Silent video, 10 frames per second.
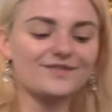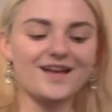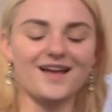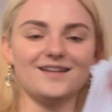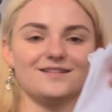
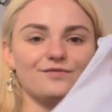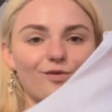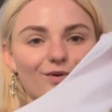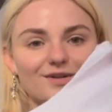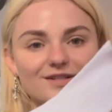And of
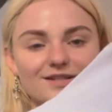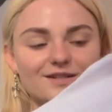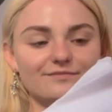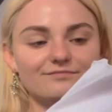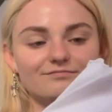
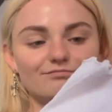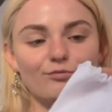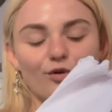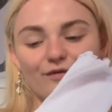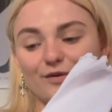course,
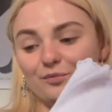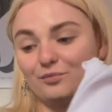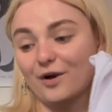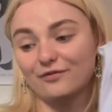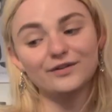more of the
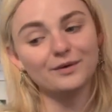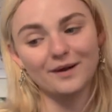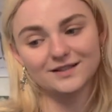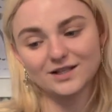ruffly white